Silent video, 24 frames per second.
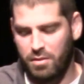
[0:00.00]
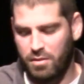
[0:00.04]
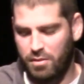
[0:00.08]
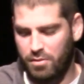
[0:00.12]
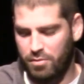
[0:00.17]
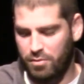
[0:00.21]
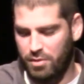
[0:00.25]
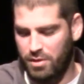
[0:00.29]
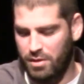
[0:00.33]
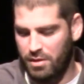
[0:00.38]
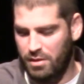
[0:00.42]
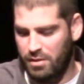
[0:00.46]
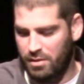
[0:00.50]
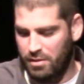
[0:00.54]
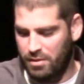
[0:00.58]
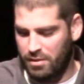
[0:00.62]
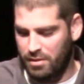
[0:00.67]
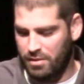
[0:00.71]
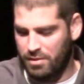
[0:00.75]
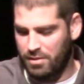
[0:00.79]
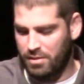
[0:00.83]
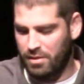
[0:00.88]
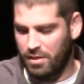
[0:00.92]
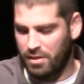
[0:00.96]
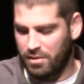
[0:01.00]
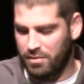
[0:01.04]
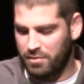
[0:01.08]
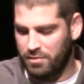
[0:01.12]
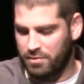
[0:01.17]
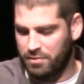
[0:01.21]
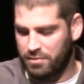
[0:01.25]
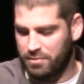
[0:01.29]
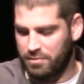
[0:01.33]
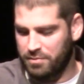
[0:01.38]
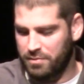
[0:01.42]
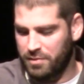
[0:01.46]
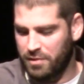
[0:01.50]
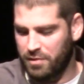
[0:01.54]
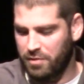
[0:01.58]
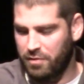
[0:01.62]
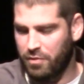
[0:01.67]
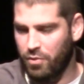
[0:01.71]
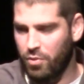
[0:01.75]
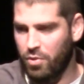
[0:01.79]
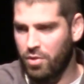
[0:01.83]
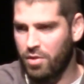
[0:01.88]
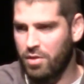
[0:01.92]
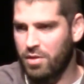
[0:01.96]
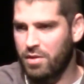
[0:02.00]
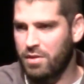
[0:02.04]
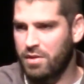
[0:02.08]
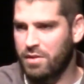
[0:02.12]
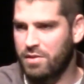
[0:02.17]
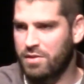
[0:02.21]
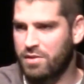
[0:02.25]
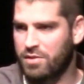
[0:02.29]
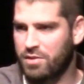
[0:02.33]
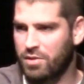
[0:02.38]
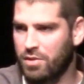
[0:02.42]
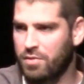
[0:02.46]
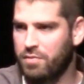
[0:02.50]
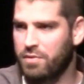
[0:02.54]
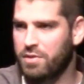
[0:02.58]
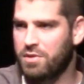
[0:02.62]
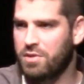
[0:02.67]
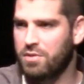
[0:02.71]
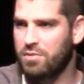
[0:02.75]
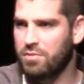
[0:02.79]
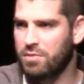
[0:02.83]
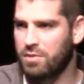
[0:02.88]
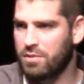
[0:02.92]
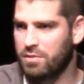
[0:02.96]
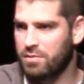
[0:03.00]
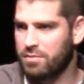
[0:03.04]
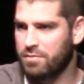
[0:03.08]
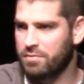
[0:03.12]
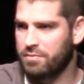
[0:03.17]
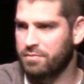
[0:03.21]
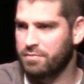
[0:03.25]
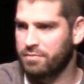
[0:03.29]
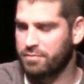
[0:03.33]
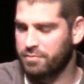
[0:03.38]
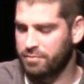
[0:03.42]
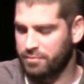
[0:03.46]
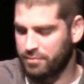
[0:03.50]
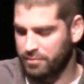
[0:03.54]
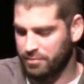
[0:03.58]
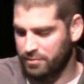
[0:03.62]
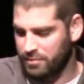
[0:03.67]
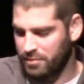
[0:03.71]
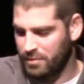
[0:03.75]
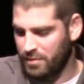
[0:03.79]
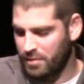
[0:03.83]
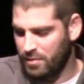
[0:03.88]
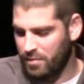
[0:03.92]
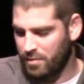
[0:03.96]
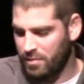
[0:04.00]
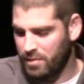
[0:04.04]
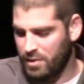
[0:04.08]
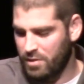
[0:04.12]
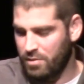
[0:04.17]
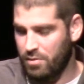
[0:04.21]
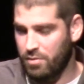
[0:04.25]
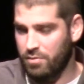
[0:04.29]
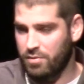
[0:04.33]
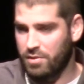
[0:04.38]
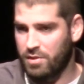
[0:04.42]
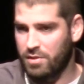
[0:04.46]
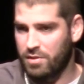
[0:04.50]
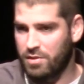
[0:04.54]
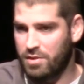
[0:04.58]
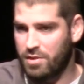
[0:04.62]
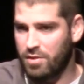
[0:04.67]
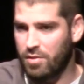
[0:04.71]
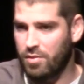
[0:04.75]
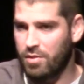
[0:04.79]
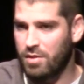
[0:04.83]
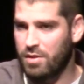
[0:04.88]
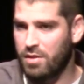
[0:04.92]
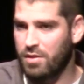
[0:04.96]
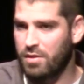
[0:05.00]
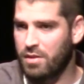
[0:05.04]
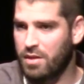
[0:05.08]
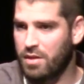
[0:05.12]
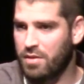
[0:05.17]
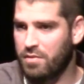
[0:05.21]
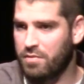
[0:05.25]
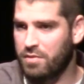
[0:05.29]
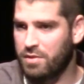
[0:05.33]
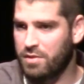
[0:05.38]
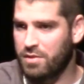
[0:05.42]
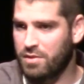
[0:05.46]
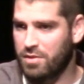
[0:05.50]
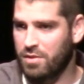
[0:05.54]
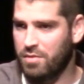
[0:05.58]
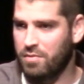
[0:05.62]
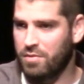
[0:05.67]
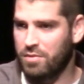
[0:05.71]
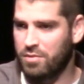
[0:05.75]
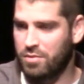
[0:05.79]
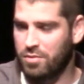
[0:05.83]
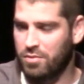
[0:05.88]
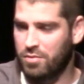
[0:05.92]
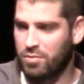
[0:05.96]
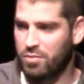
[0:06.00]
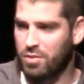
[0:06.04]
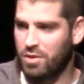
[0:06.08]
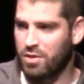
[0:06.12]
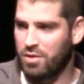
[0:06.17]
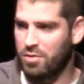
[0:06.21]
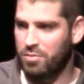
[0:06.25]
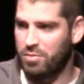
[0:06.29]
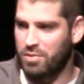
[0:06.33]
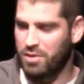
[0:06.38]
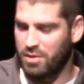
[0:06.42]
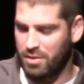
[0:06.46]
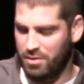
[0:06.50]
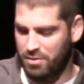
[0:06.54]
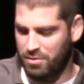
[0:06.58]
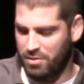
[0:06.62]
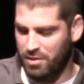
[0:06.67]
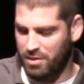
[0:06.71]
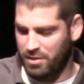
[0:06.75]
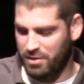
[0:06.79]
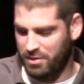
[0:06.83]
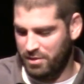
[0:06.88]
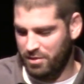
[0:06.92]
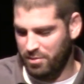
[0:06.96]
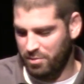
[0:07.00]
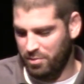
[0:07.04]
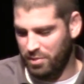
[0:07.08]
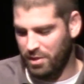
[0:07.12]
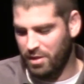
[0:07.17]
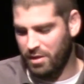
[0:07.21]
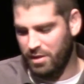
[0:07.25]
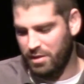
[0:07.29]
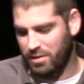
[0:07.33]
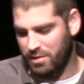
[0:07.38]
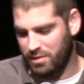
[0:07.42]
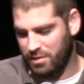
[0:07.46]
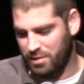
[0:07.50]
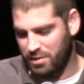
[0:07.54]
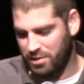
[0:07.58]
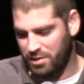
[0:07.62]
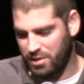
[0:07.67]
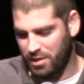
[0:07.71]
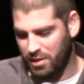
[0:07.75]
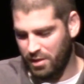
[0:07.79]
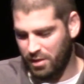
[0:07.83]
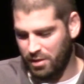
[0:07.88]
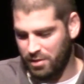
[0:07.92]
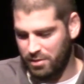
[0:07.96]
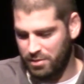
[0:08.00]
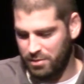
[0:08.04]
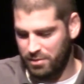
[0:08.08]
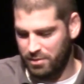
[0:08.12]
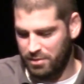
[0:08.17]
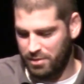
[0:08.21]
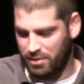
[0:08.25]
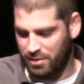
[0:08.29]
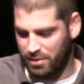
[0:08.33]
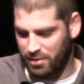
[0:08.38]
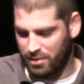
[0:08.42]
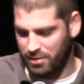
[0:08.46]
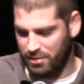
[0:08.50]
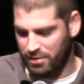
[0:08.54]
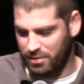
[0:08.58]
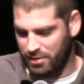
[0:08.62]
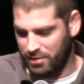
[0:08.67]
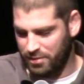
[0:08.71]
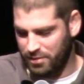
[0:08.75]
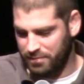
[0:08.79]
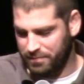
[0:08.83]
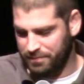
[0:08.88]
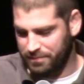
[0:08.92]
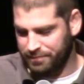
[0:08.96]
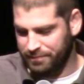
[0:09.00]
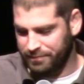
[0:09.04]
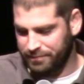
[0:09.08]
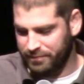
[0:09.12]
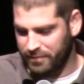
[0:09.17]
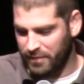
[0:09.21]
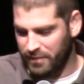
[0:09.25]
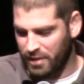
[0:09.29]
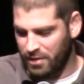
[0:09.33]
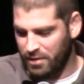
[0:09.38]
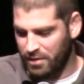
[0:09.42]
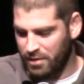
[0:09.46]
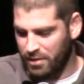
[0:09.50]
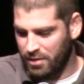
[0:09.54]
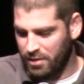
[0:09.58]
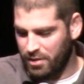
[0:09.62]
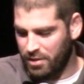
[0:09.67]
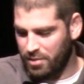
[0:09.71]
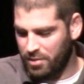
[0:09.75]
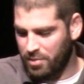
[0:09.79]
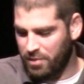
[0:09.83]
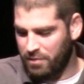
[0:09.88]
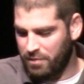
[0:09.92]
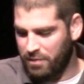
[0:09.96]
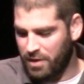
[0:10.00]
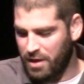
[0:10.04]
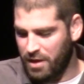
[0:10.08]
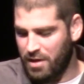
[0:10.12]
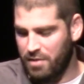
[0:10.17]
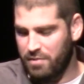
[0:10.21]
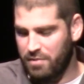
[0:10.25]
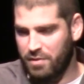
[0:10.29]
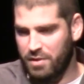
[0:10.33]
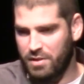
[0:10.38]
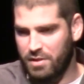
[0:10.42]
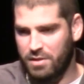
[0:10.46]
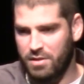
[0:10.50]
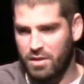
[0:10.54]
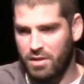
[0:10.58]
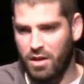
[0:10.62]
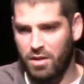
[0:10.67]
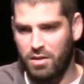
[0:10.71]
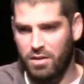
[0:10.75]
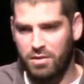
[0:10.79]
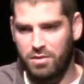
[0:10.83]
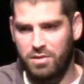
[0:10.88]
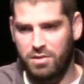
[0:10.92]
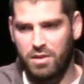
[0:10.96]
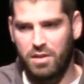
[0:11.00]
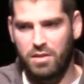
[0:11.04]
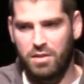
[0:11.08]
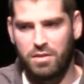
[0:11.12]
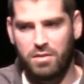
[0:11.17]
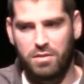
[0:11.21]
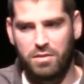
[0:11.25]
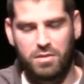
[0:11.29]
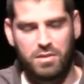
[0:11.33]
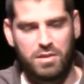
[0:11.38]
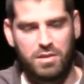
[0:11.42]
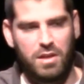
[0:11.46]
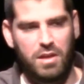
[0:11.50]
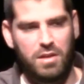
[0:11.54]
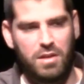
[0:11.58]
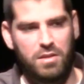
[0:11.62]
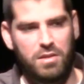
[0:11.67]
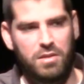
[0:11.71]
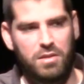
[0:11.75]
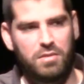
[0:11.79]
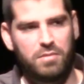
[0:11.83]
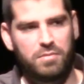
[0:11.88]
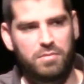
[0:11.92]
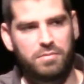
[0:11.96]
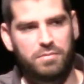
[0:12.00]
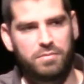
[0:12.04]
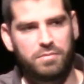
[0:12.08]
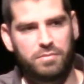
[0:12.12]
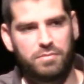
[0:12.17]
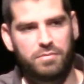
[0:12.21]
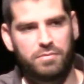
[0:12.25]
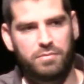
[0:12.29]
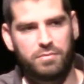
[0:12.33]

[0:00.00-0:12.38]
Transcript: 3 is love. 4 is servitude. So sincerity, love, and servitude will all be addressed by a shaykh, inshallah. Number 5 is knowledge and understanding.